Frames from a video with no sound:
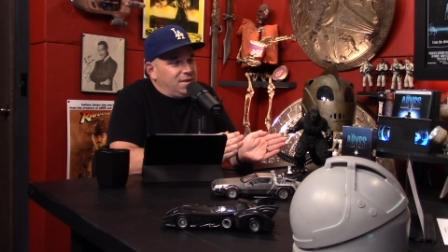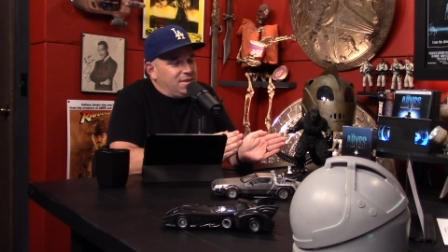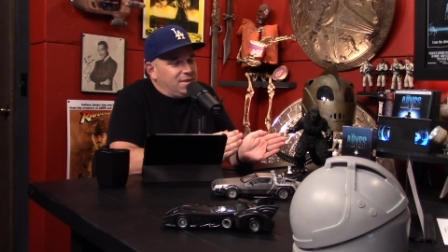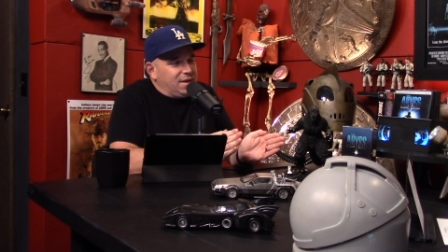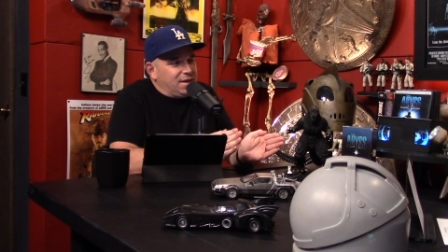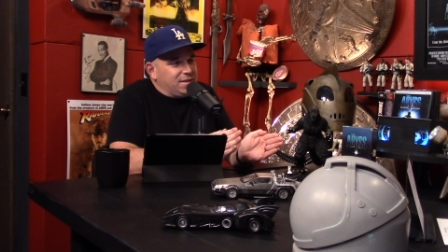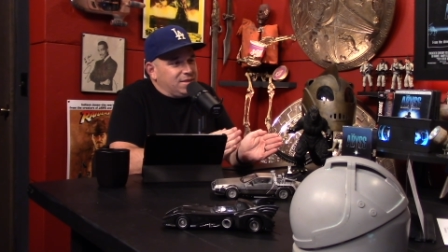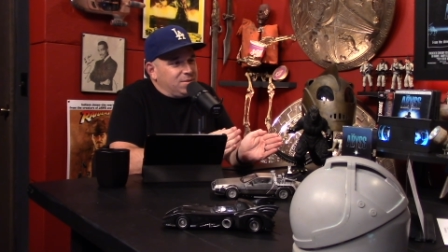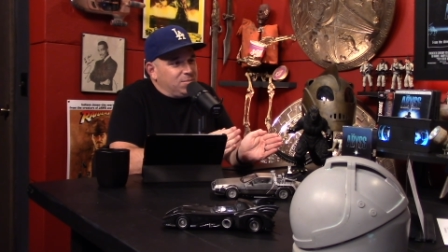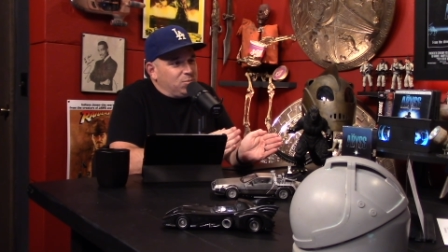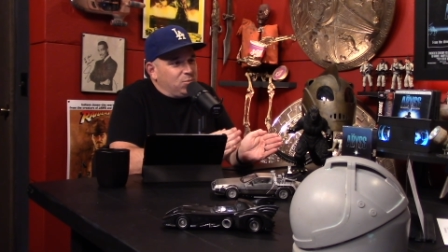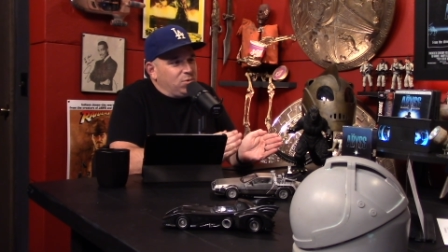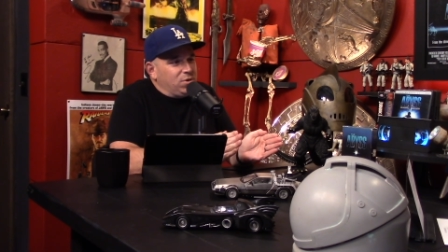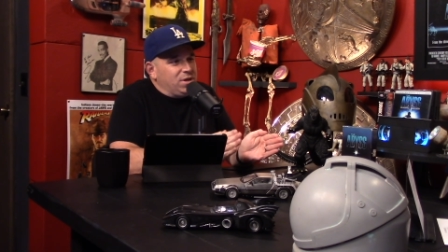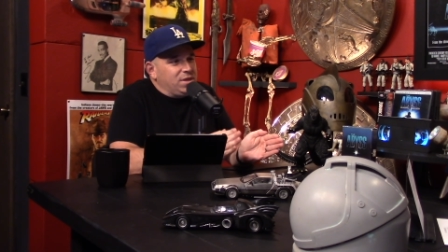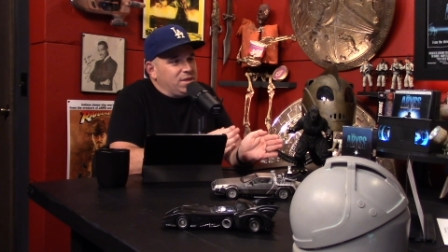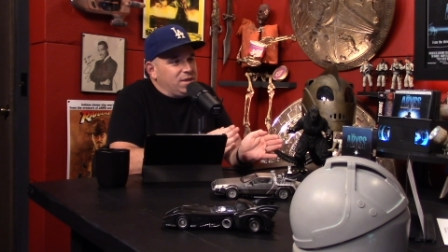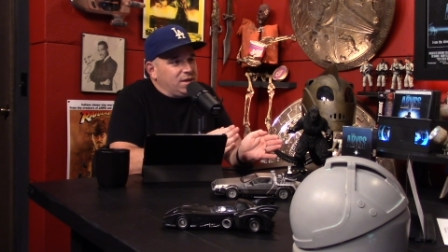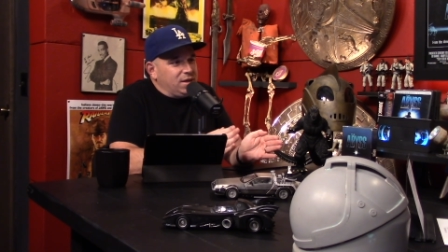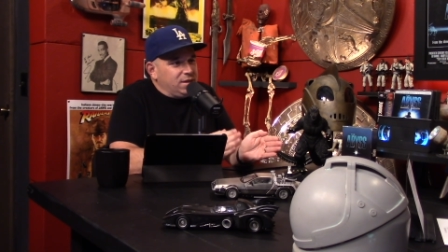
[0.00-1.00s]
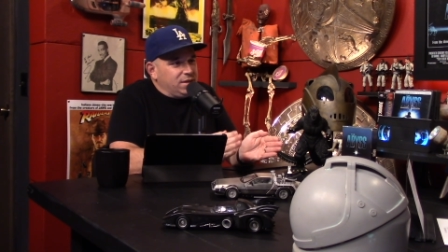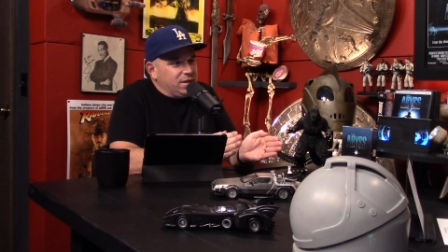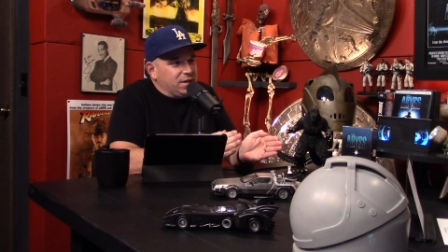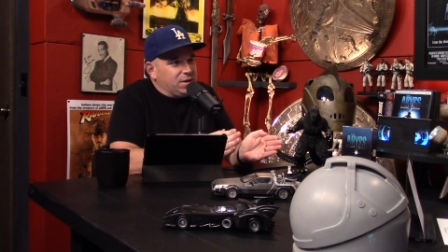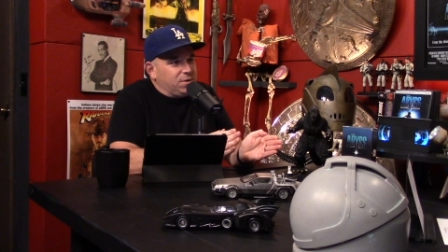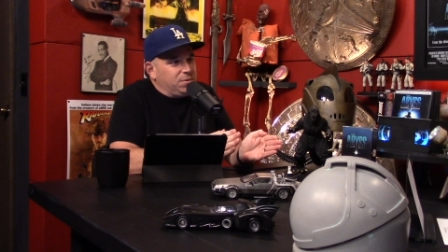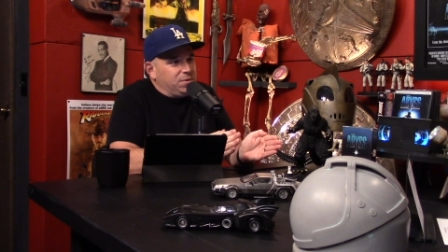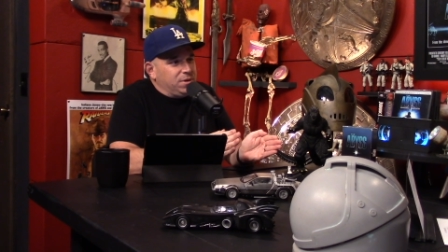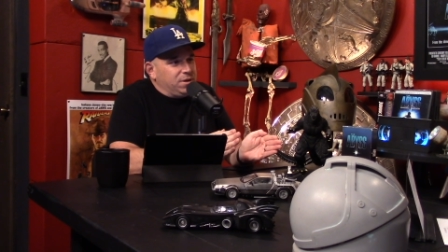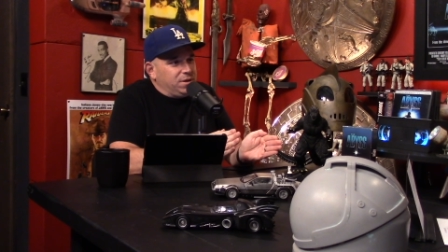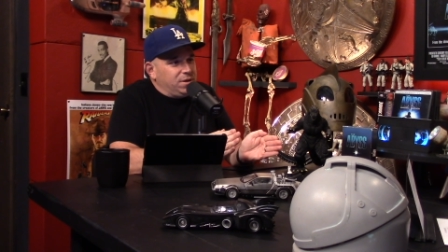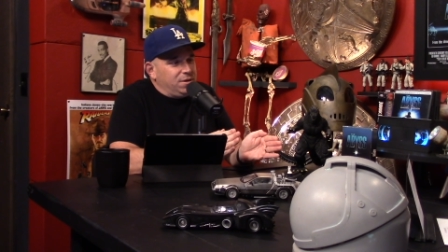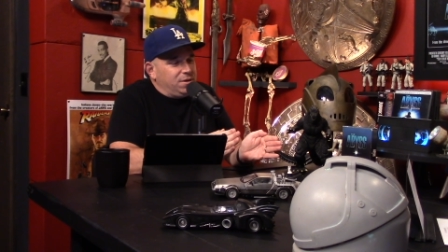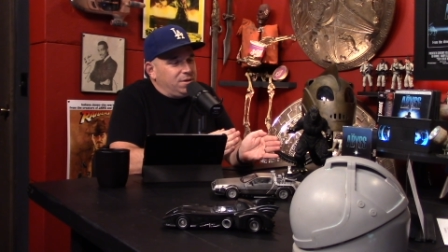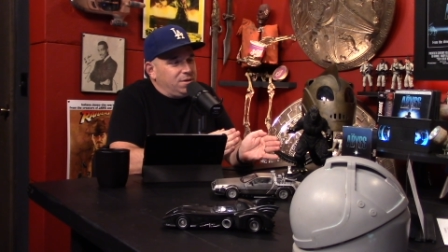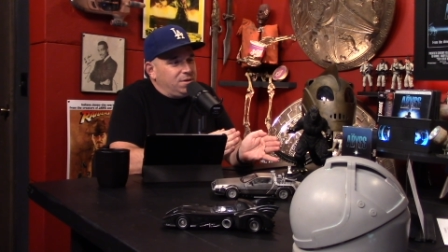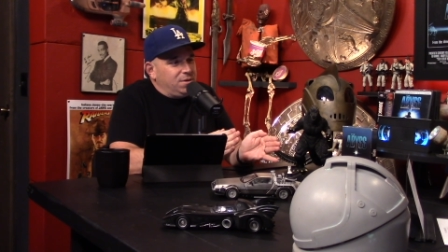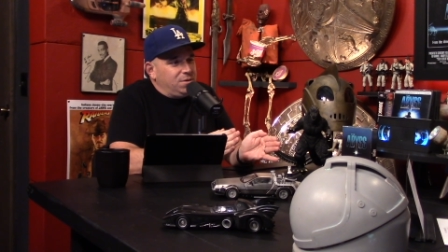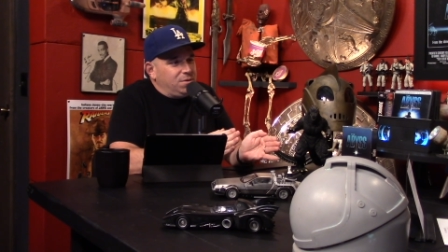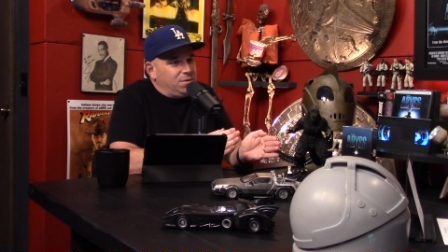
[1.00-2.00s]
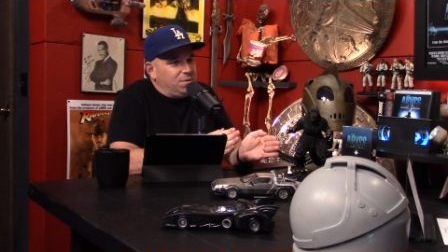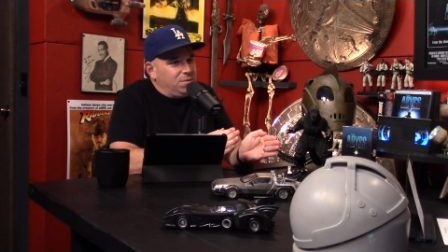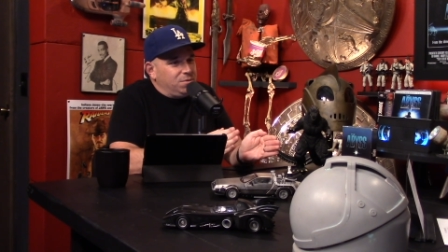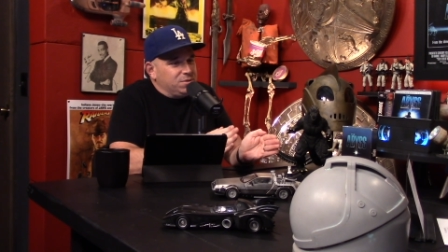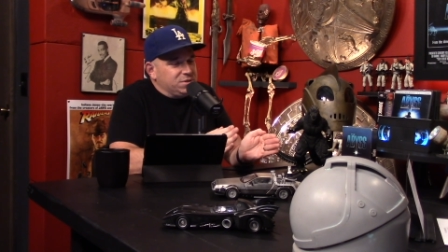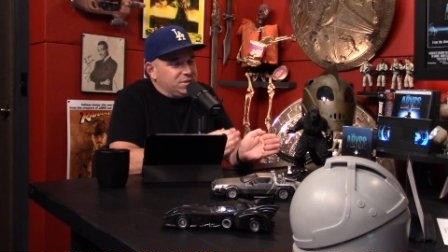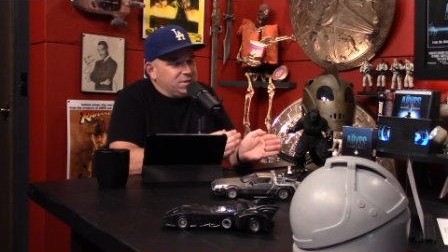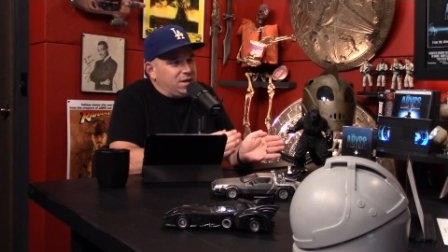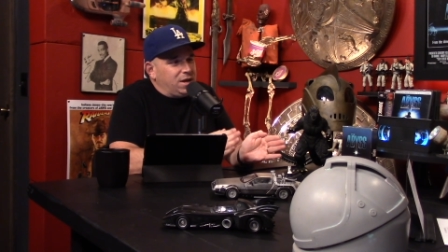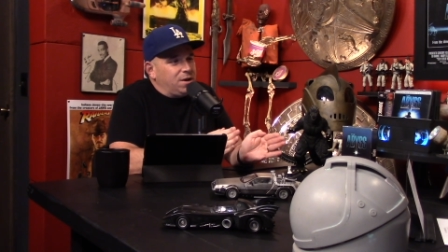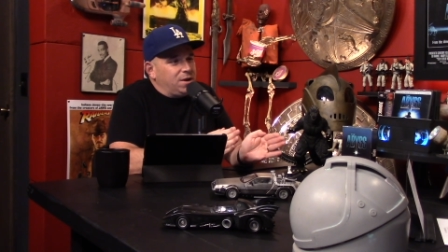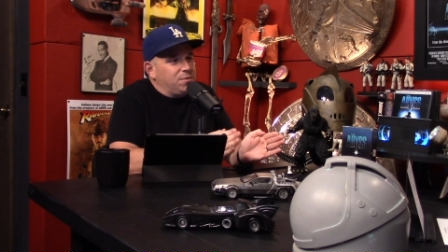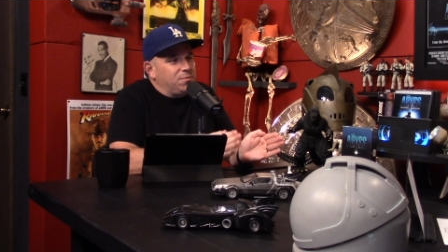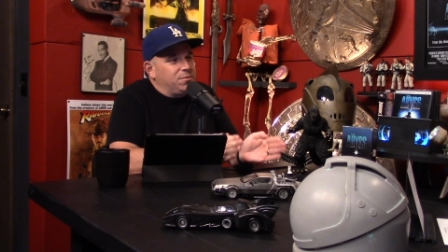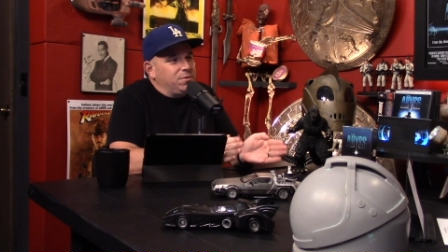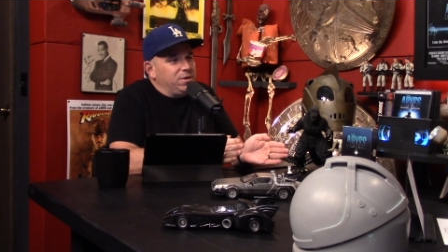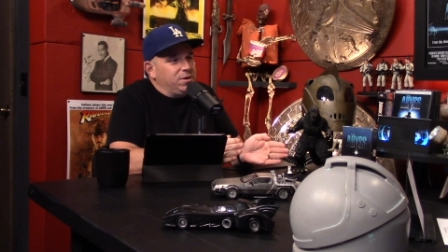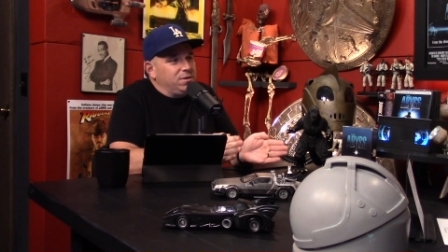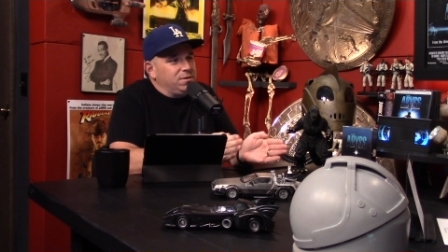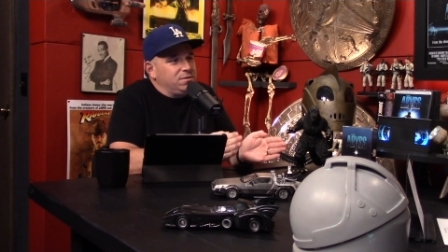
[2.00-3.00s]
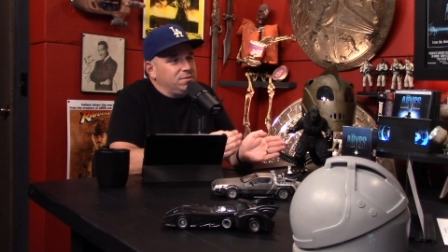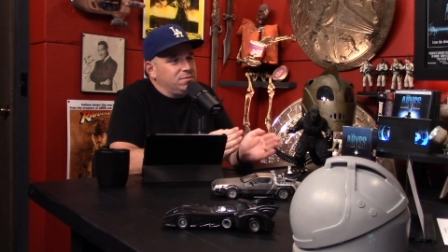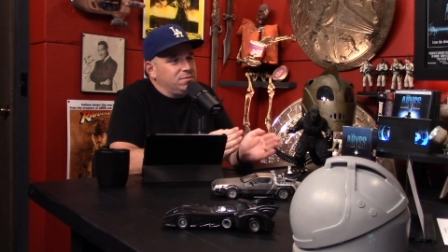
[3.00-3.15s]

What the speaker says: that the breathing liquid was not real.